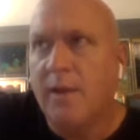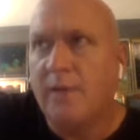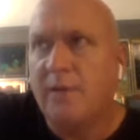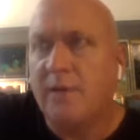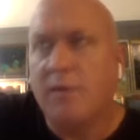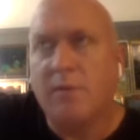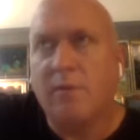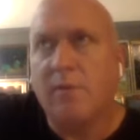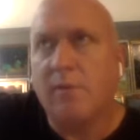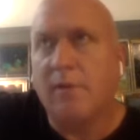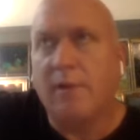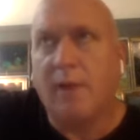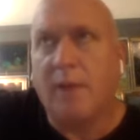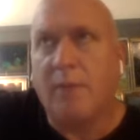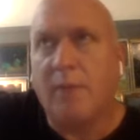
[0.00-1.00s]
Is there?
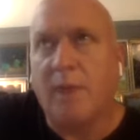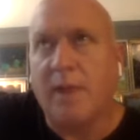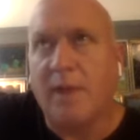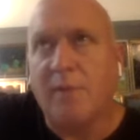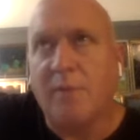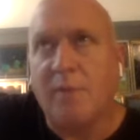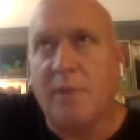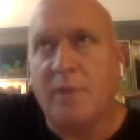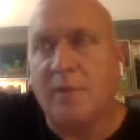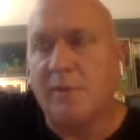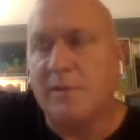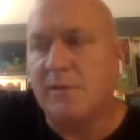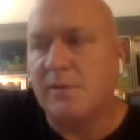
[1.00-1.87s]
I'm naive about this.